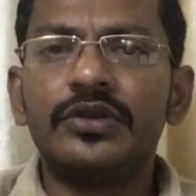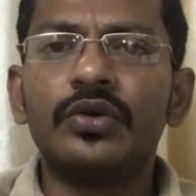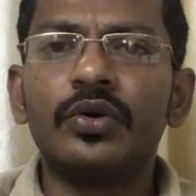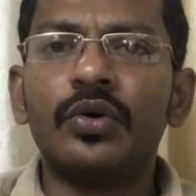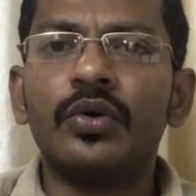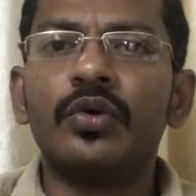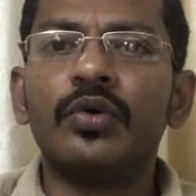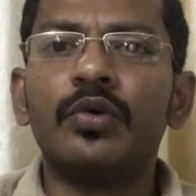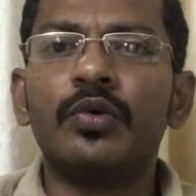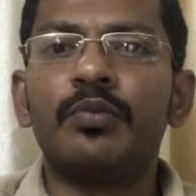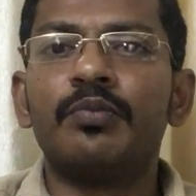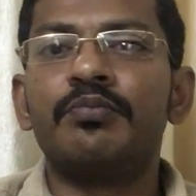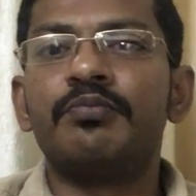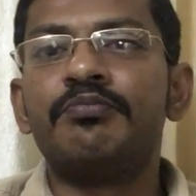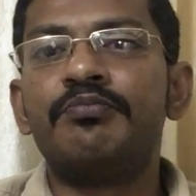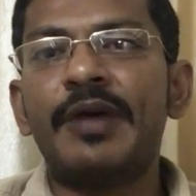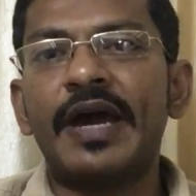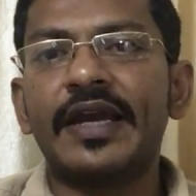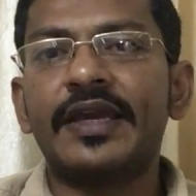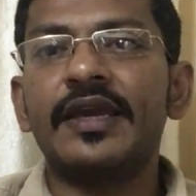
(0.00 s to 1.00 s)
So
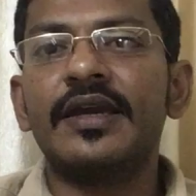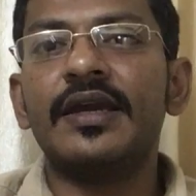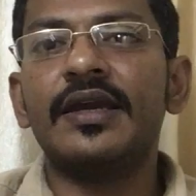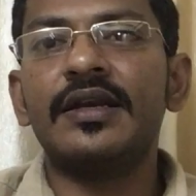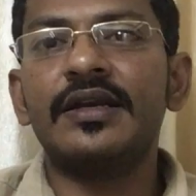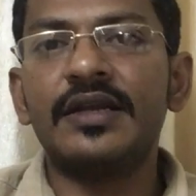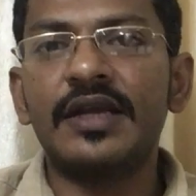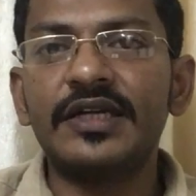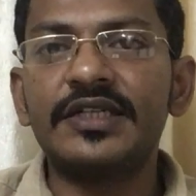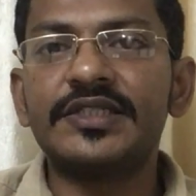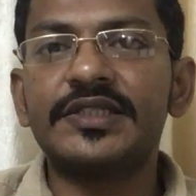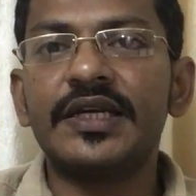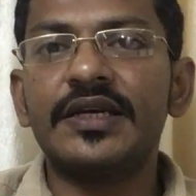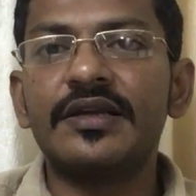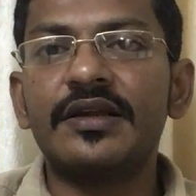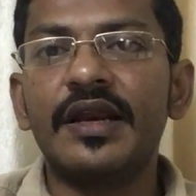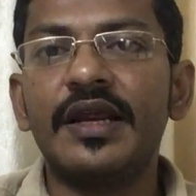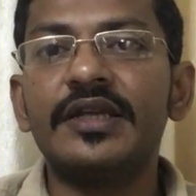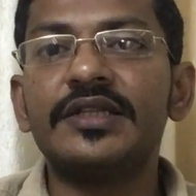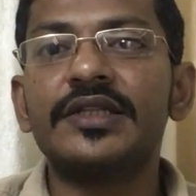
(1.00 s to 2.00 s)
back again, nuts
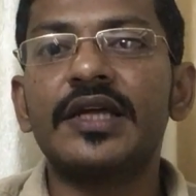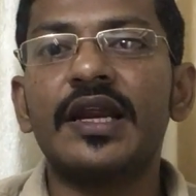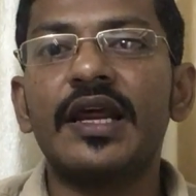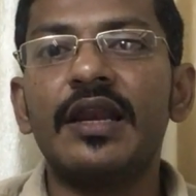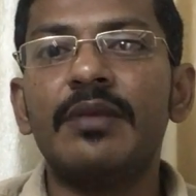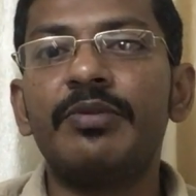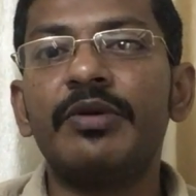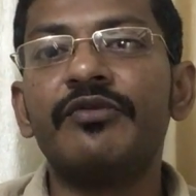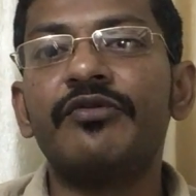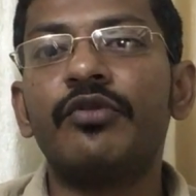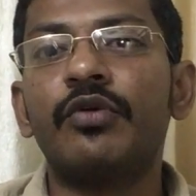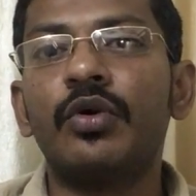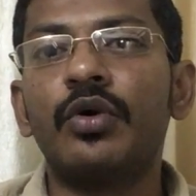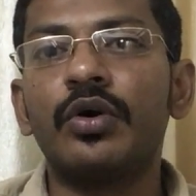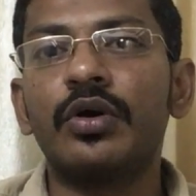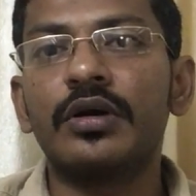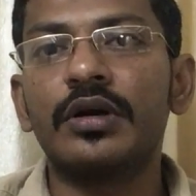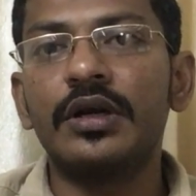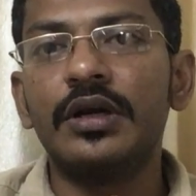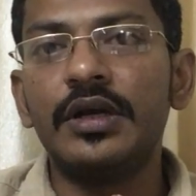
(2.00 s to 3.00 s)
and grains are helping
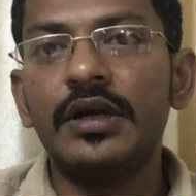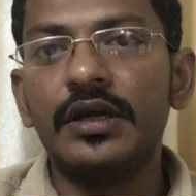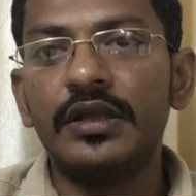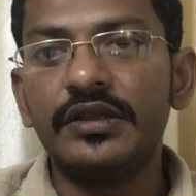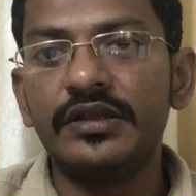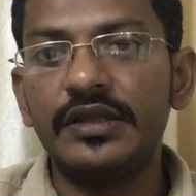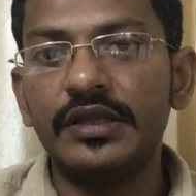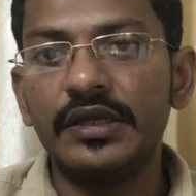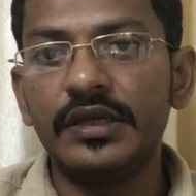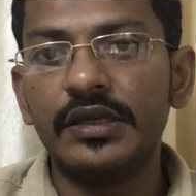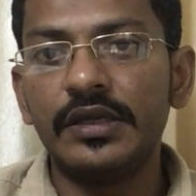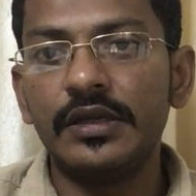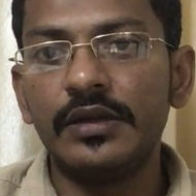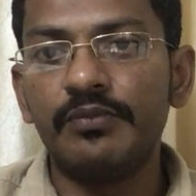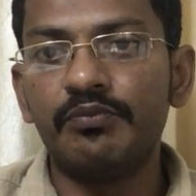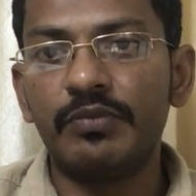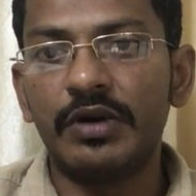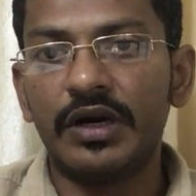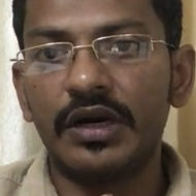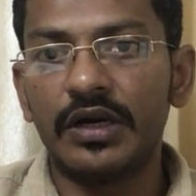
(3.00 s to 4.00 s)
for
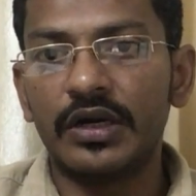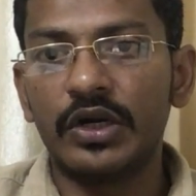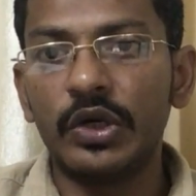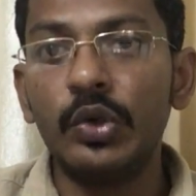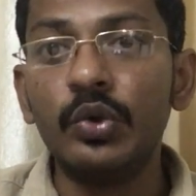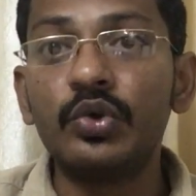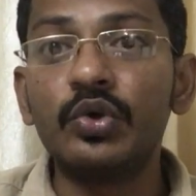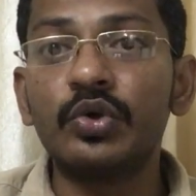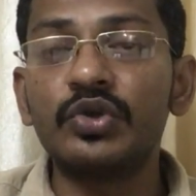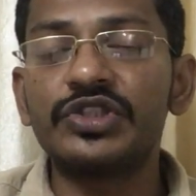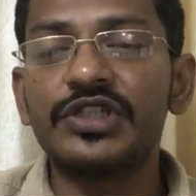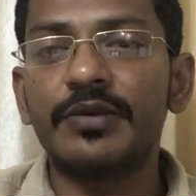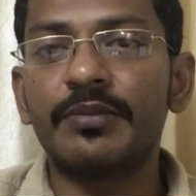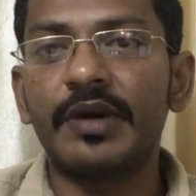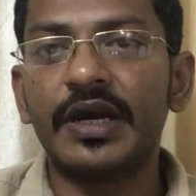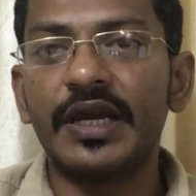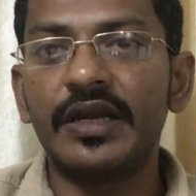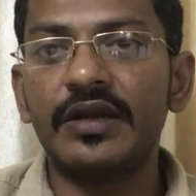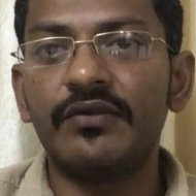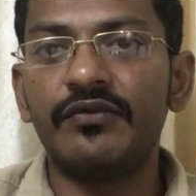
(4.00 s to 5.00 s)
the
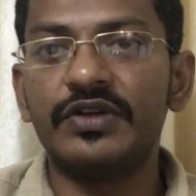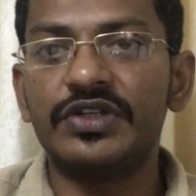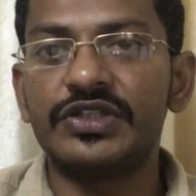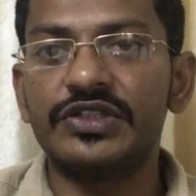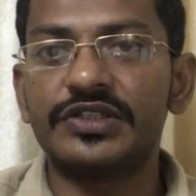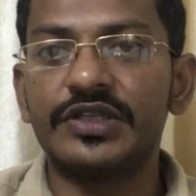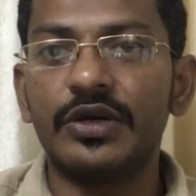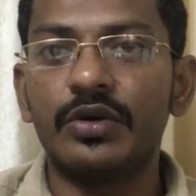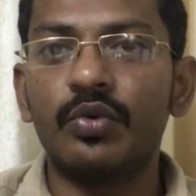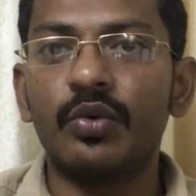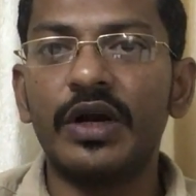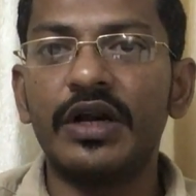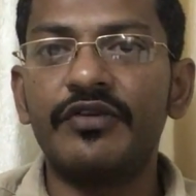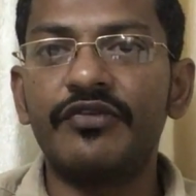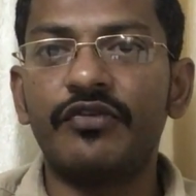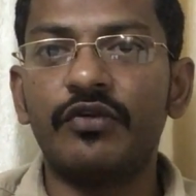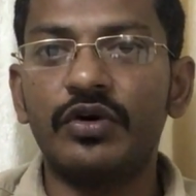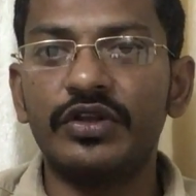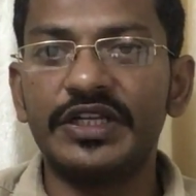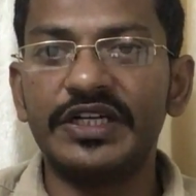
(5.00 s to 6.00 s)
glucosamine which is required
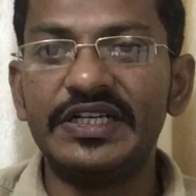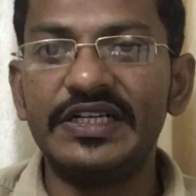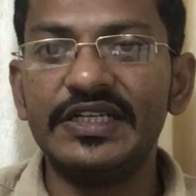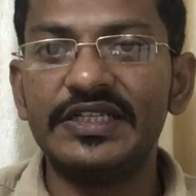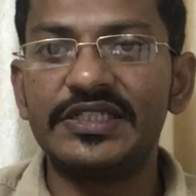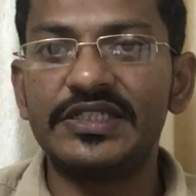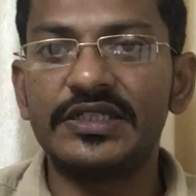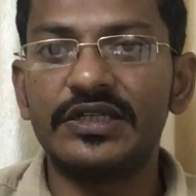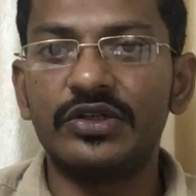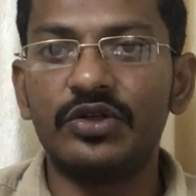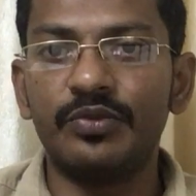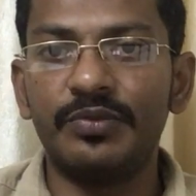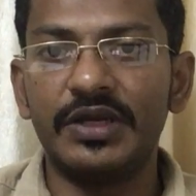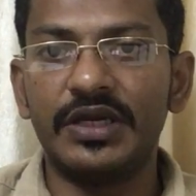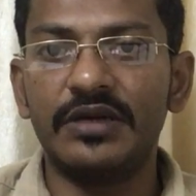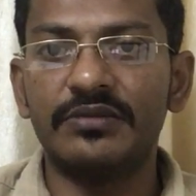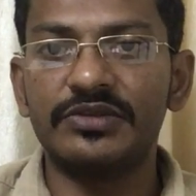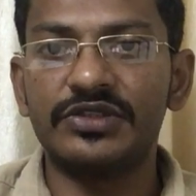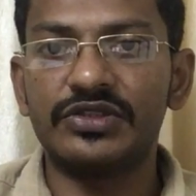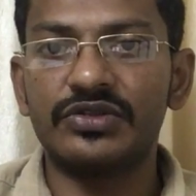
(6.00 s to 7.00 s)
for the disc to
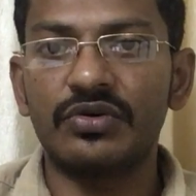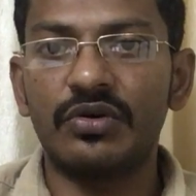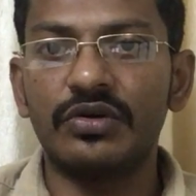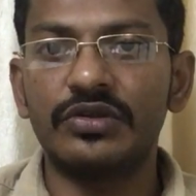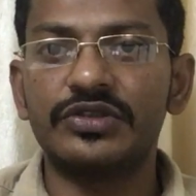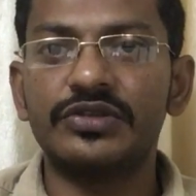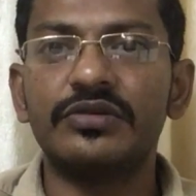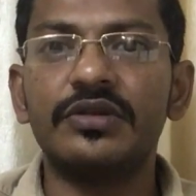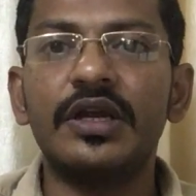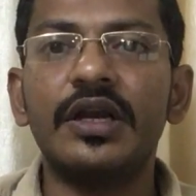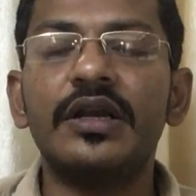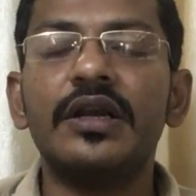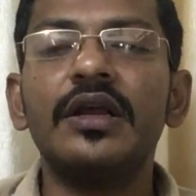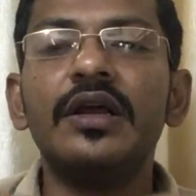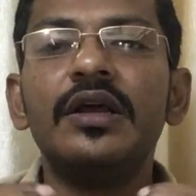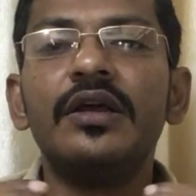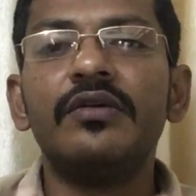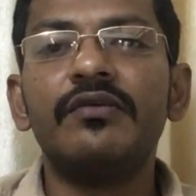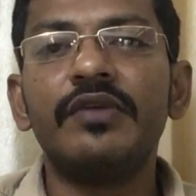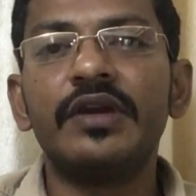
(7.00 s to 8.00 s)
become strong, so that
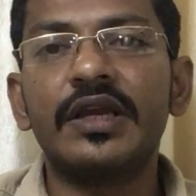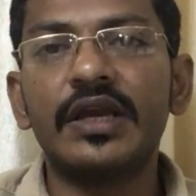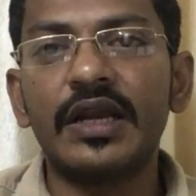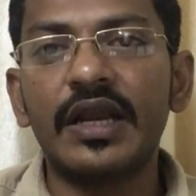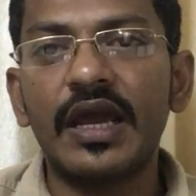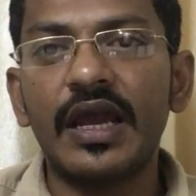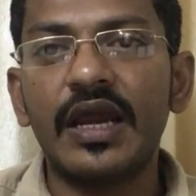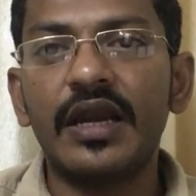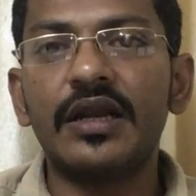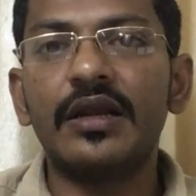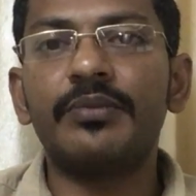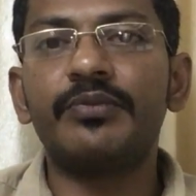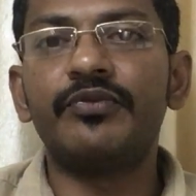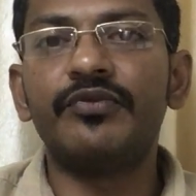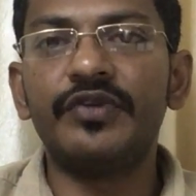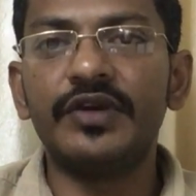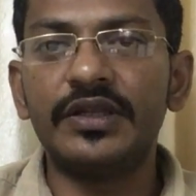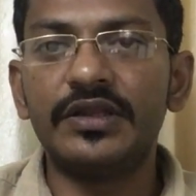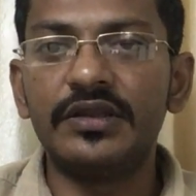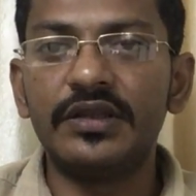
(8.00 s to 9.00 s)
we can add up
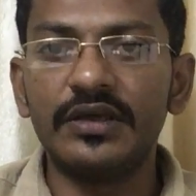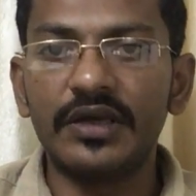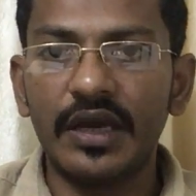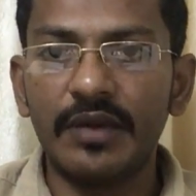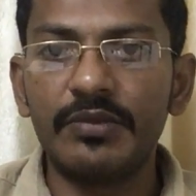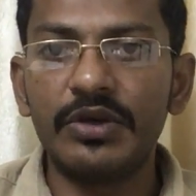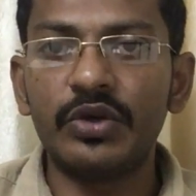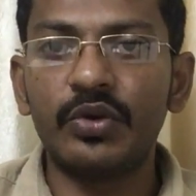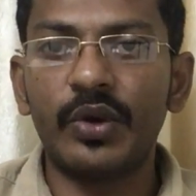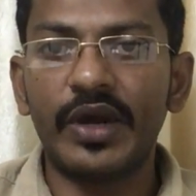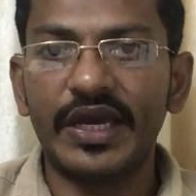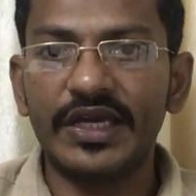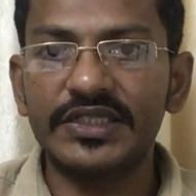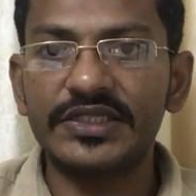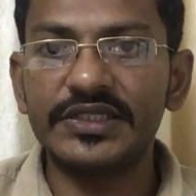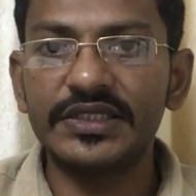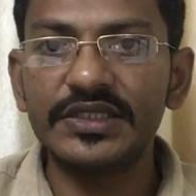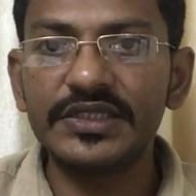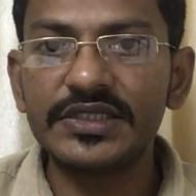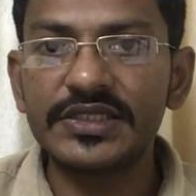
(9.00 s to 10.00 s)
with amino
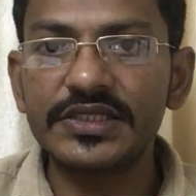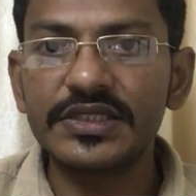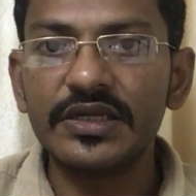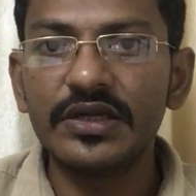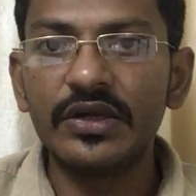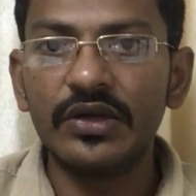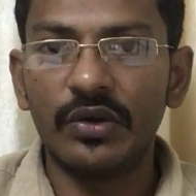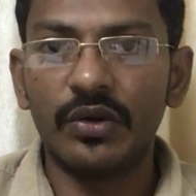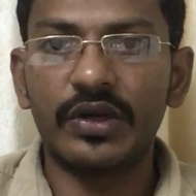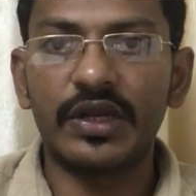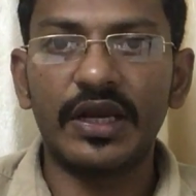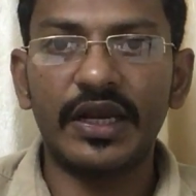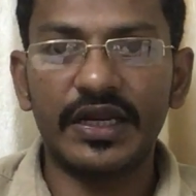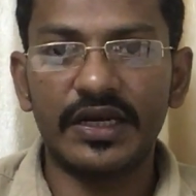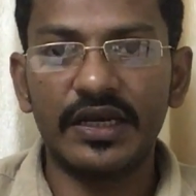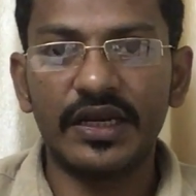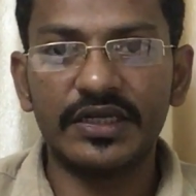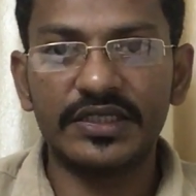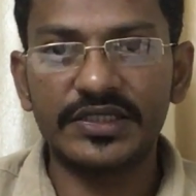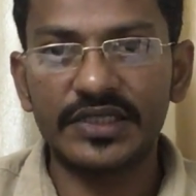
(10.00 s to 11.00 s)
acids, okay,
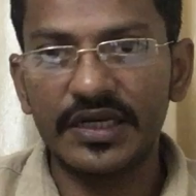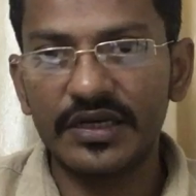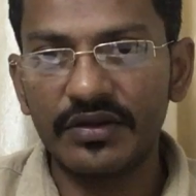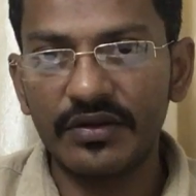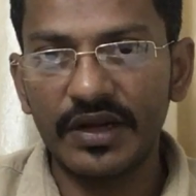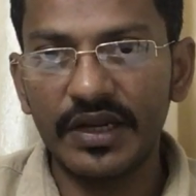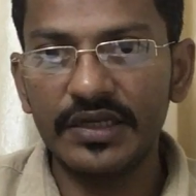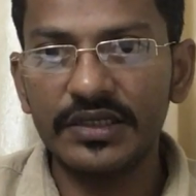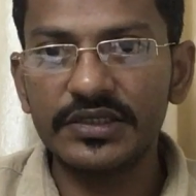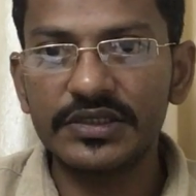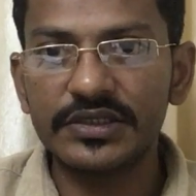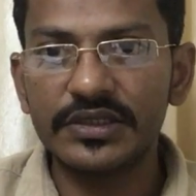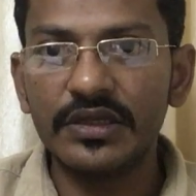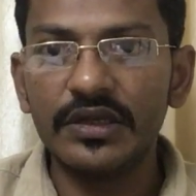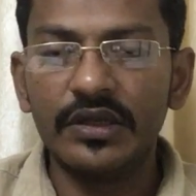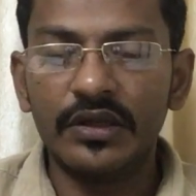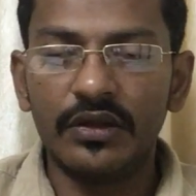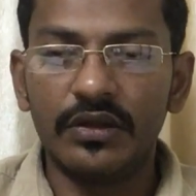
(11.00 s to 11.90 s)
like nuts and grains.